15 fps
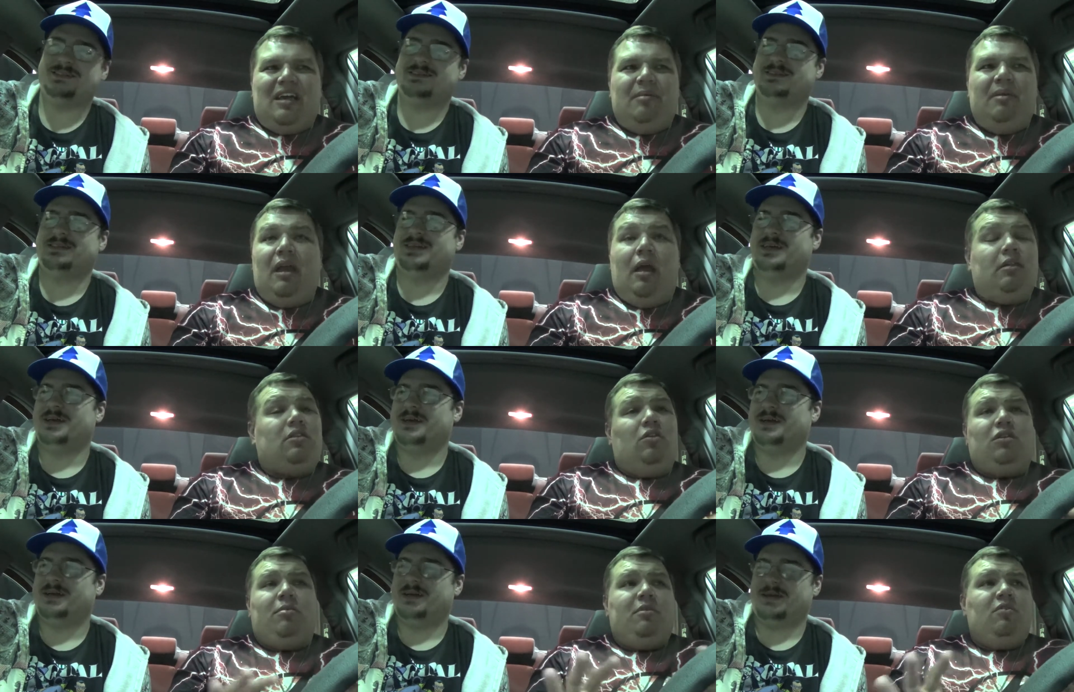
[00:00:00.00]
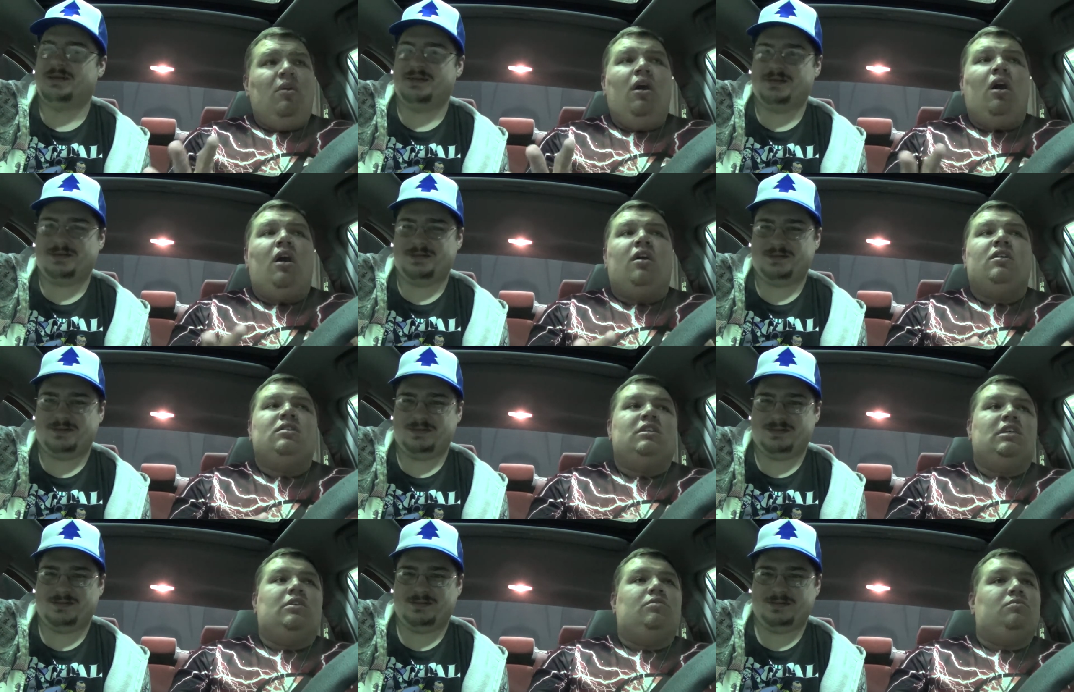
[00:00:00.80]
Speaker 1: I mean, uh, don't get me wrong,
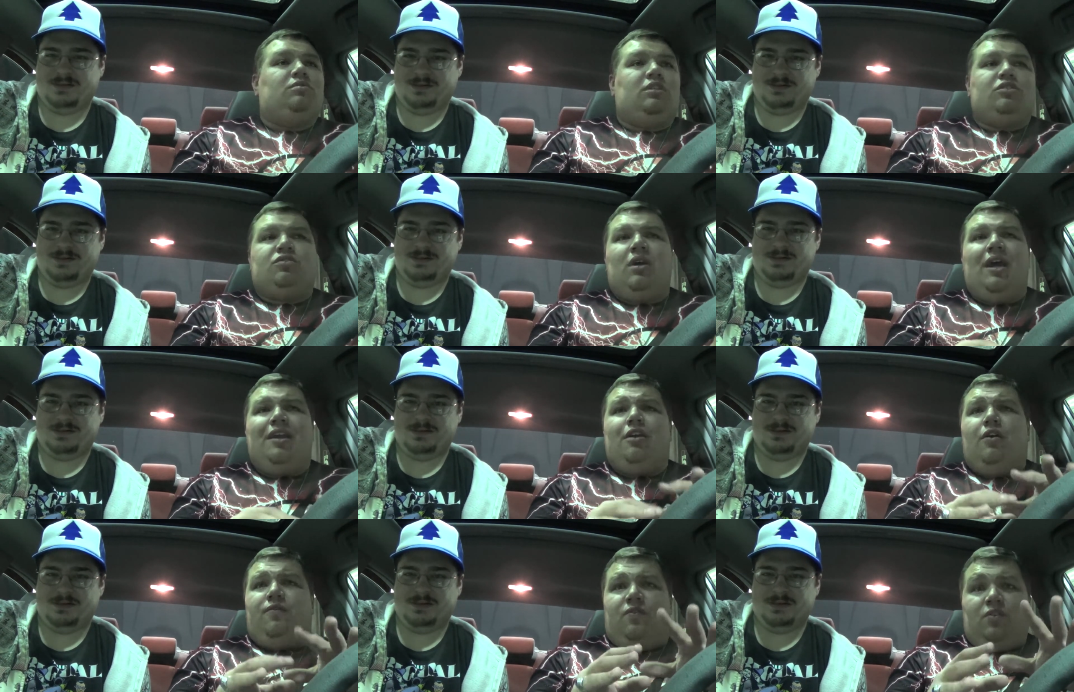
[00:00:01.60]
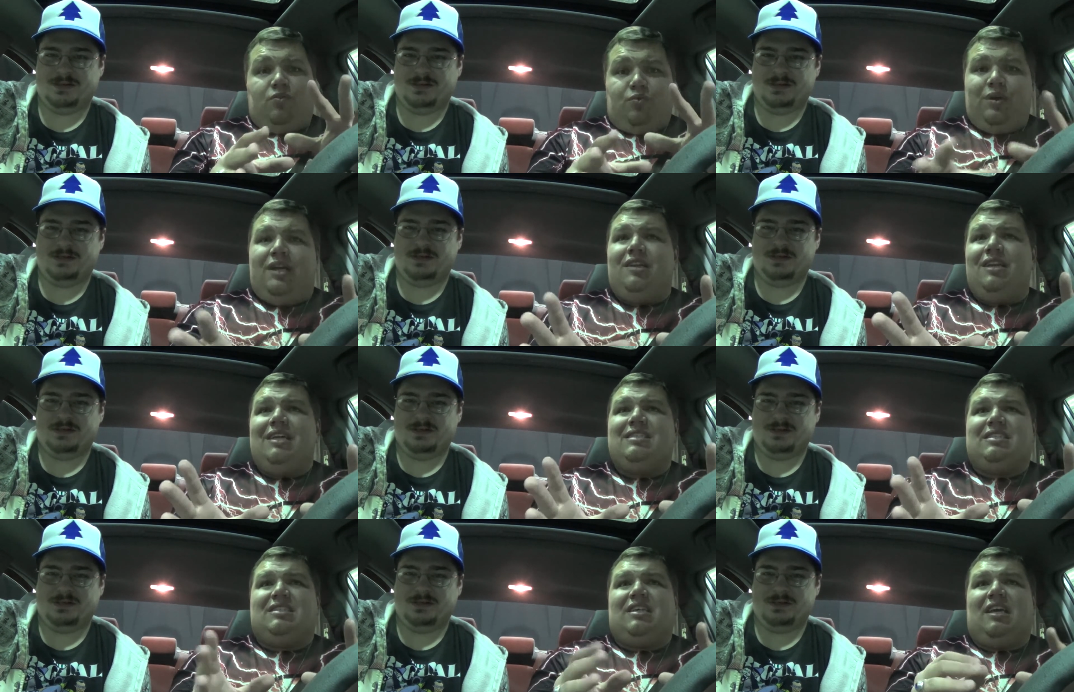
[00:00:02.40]
you know, they're trying to go for
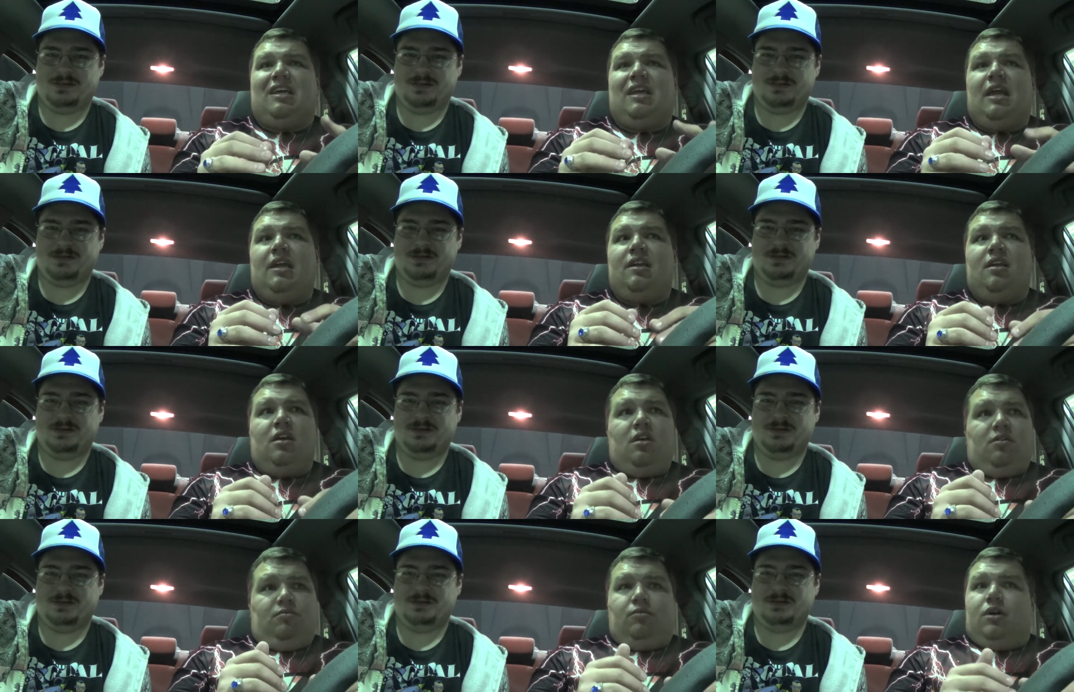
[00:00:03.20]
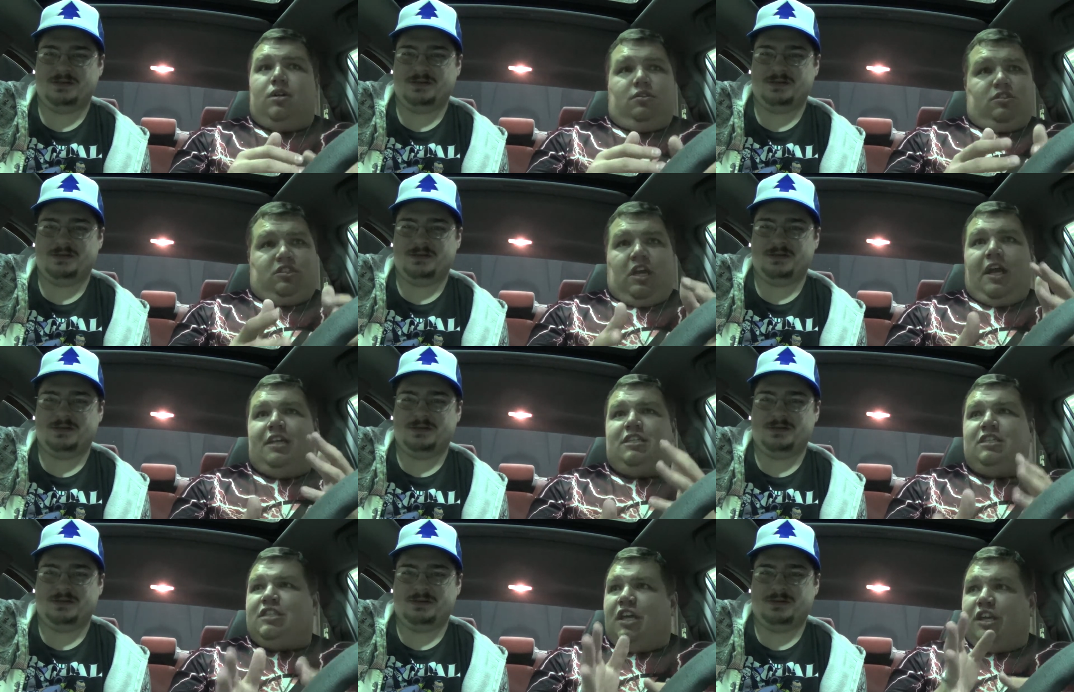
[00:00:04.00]
realistic, and well, science
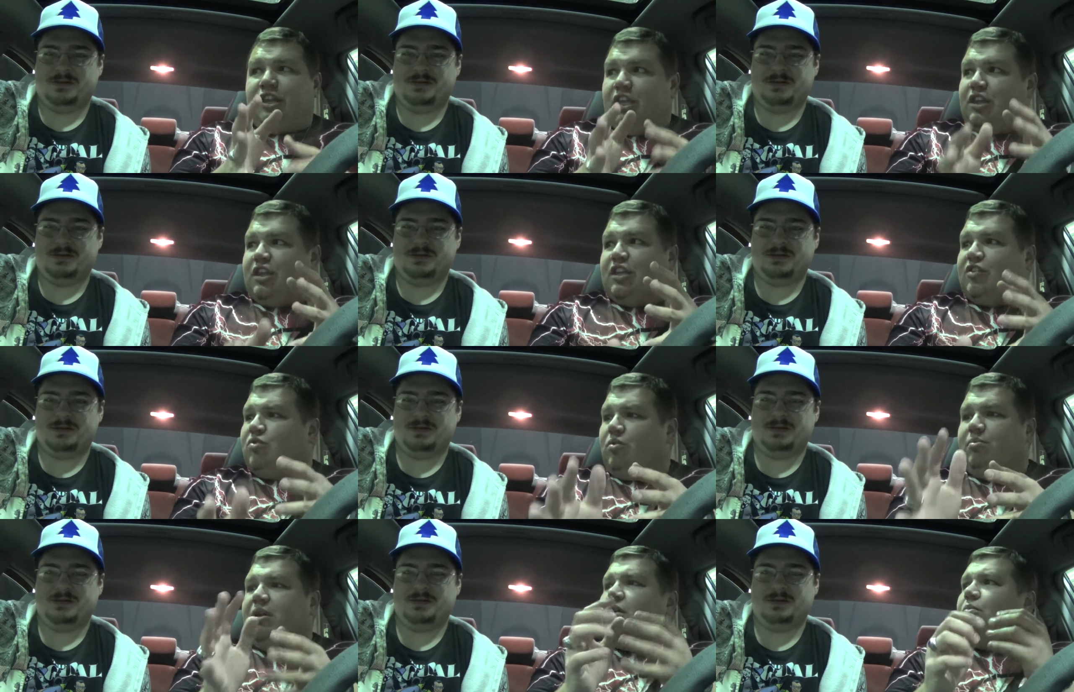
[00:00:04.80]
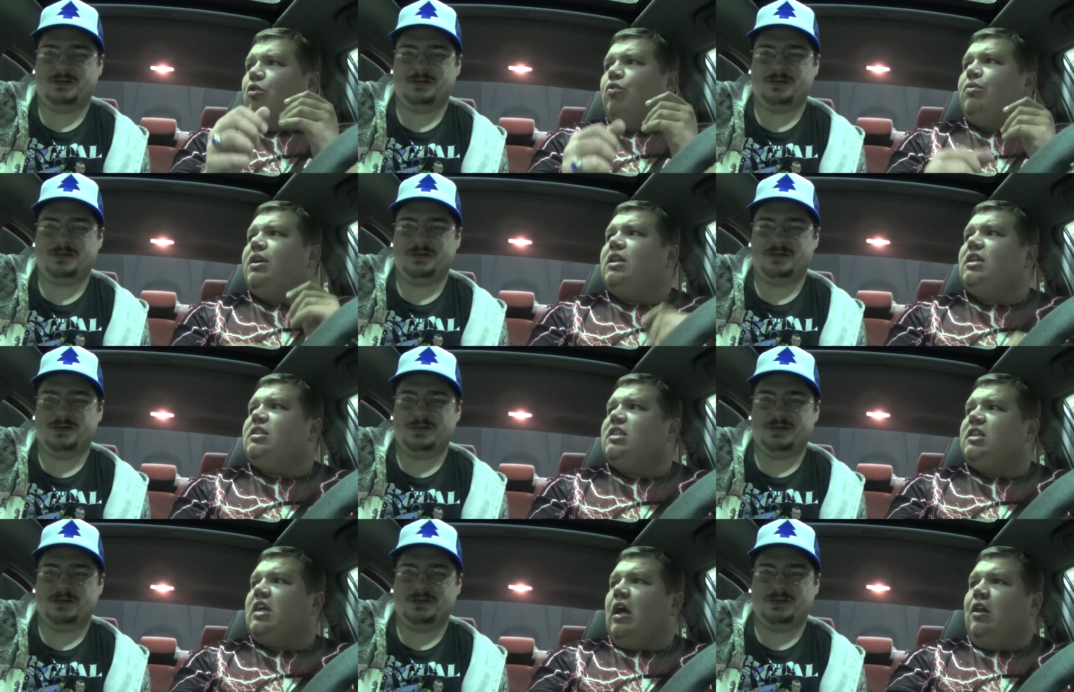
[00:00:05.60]
has said that this would be a more
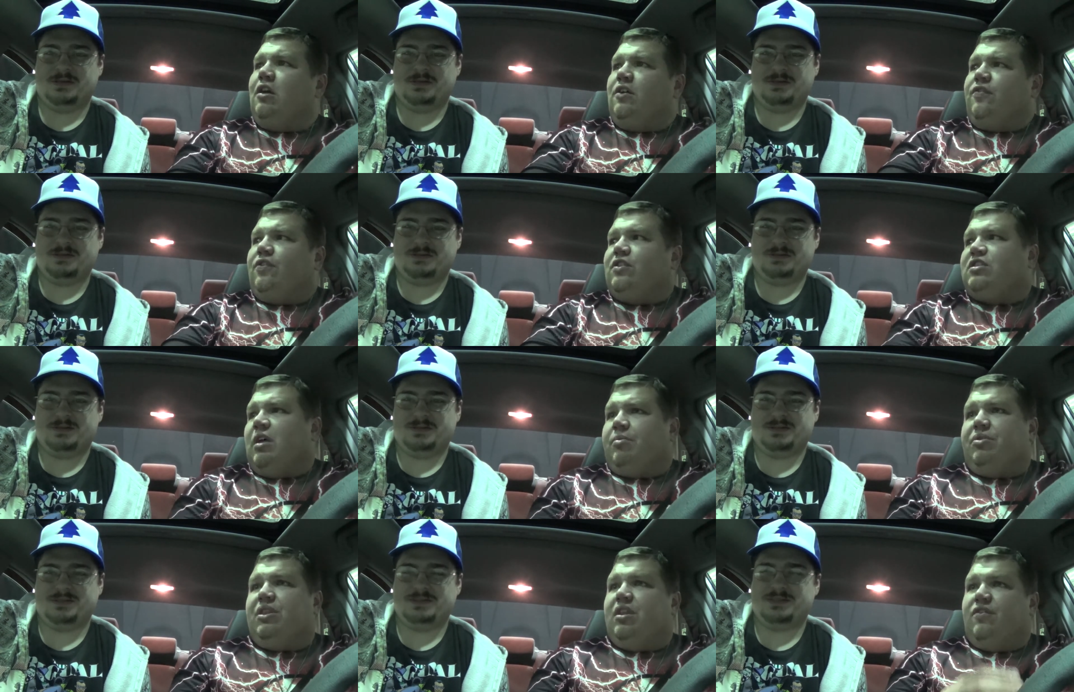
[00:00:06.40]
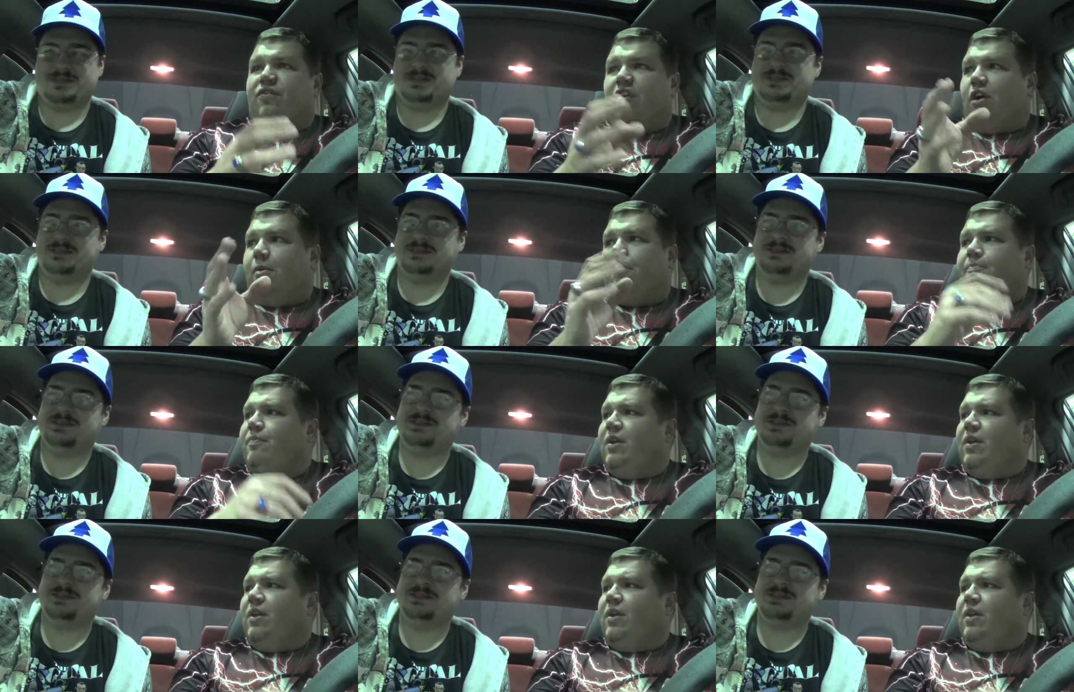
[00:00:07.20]
realistic color for something for a